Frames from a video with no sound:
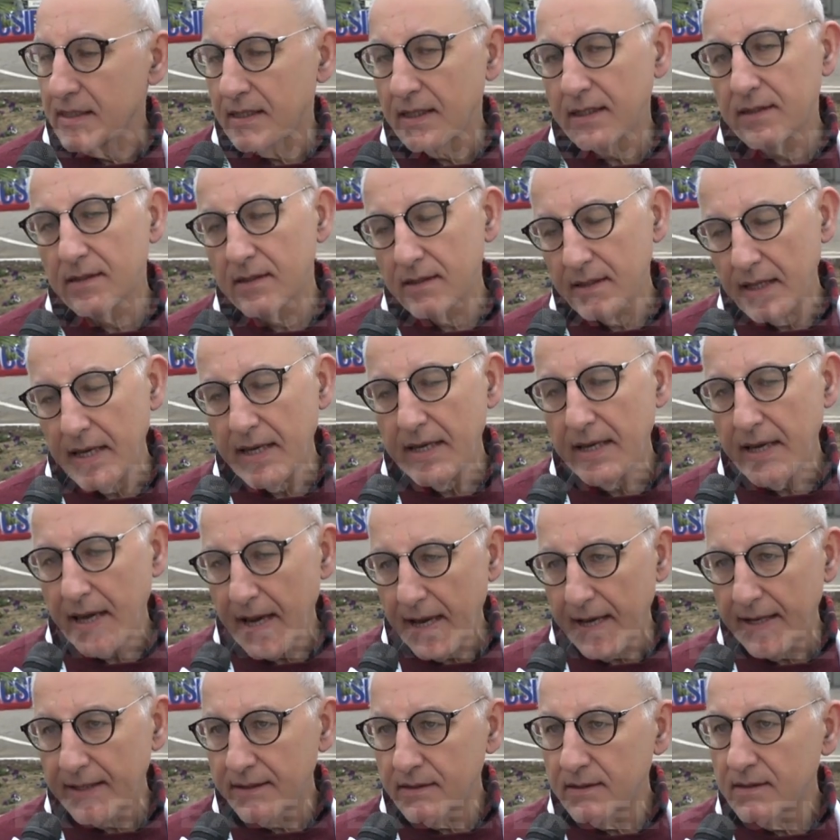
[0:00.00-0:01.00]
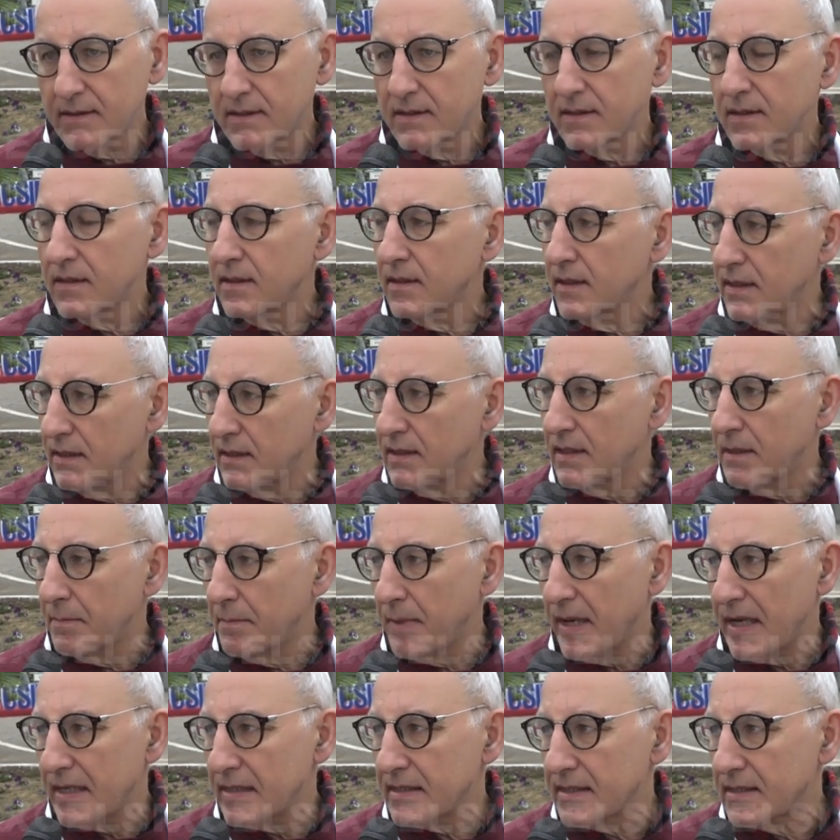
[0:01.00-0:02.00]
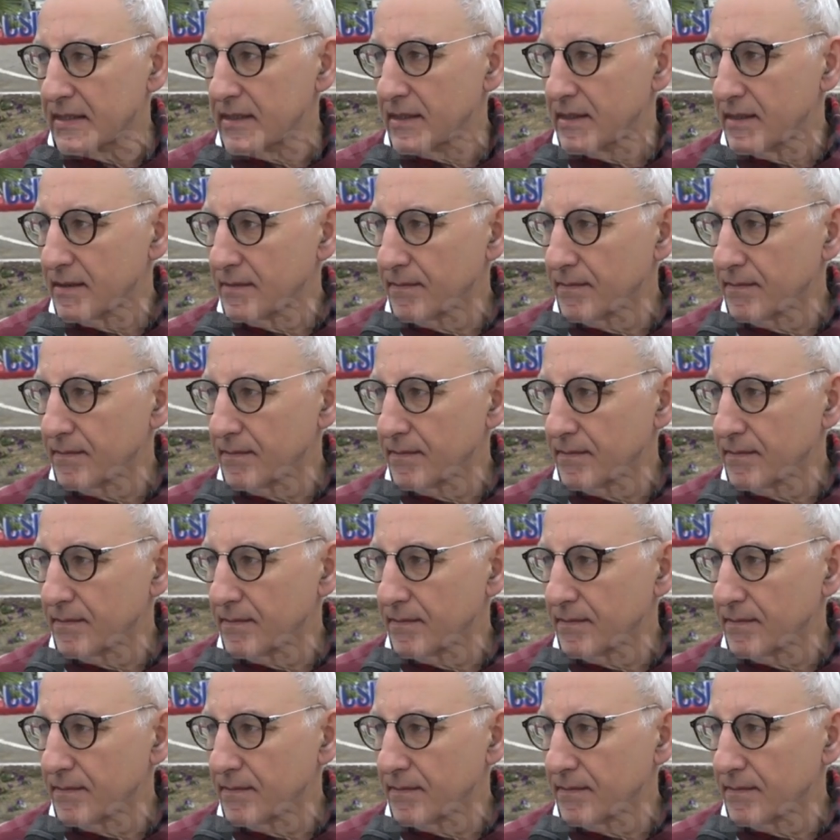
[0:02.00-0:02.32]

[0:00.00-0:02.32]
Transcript: that they had in the past.